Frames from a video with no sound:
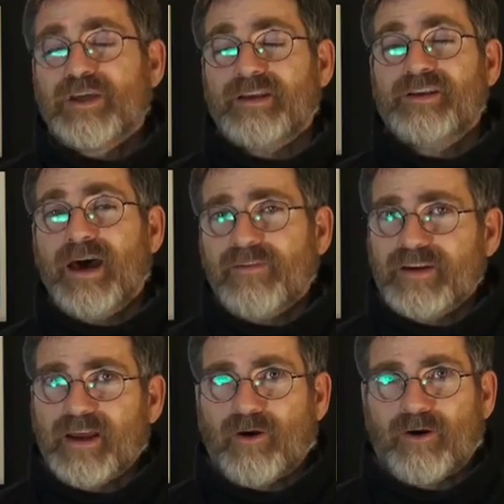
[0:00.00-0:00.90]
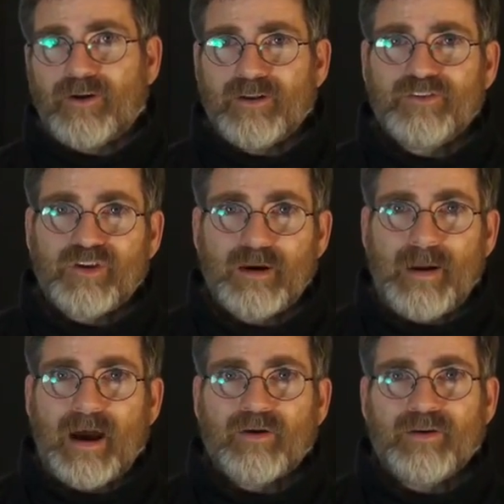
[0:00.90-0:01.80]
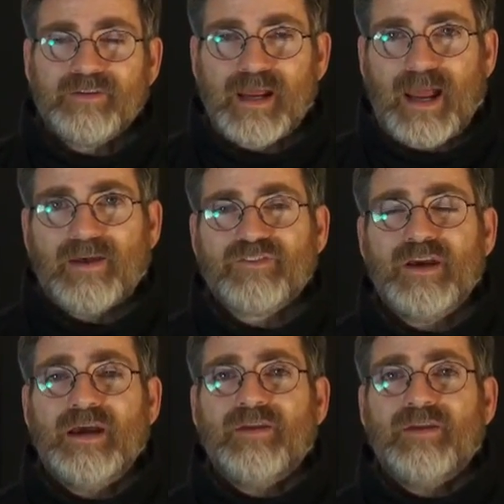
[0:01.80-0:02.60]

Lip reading: Another yet article has come out on TASS